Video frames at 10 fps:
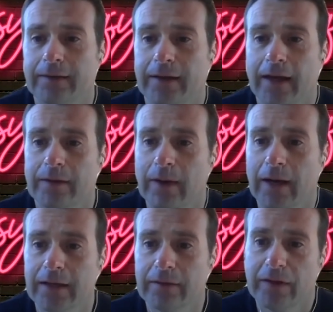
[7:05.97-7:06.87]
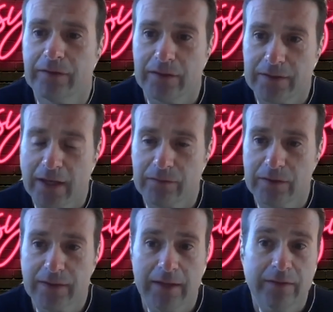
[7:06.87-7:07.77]
Can a minor invest in a
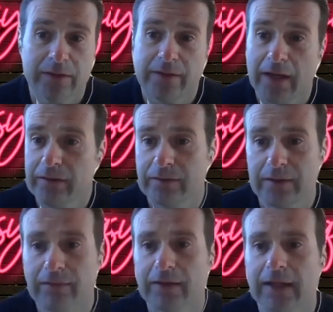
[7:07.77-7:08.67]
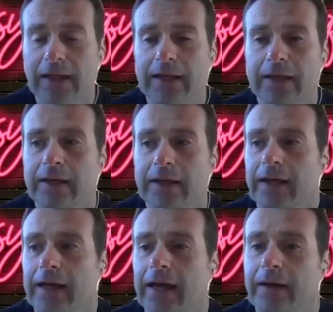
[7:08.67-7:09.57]
tax-free savings? Yes, definitely.
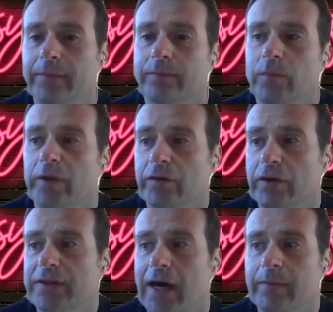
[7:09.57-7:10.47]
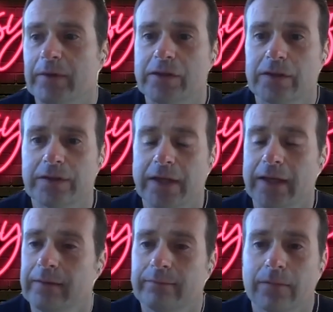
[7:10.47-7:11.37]
With the retirement
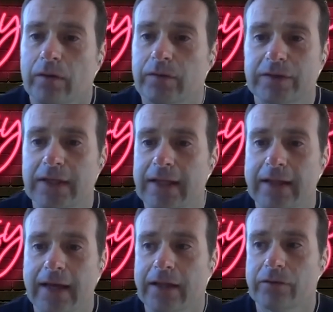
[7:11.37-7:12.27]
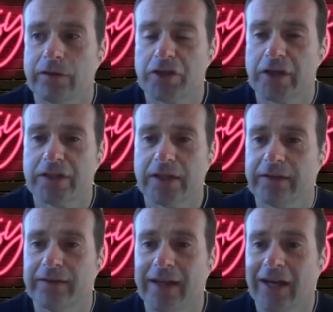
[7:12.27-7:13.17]
annuity, obviously the restriction
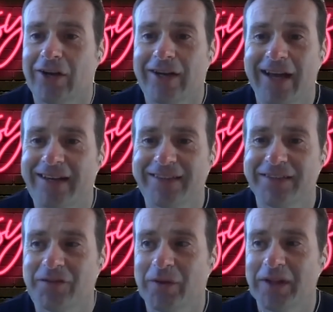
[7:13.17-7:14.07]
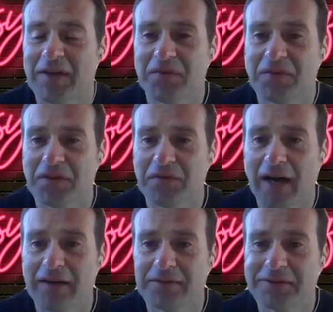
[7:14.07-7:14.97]
is they can only access it when they're
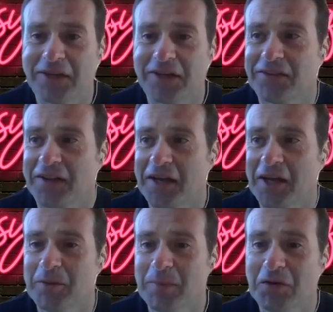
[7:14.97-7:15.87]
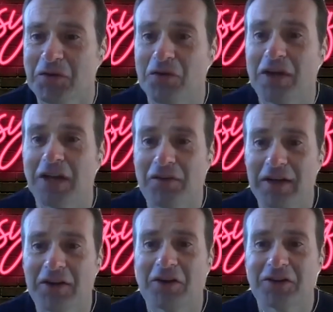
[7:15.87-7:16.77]
55. So they're going to be really,
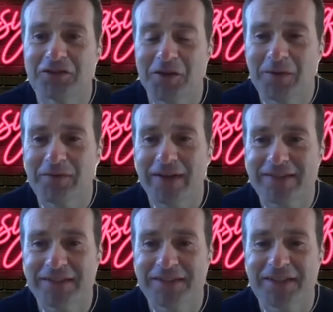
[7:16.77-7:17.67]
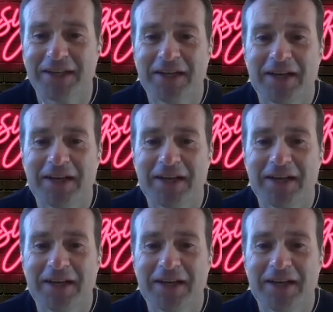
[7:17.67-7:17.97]
really long-term investors.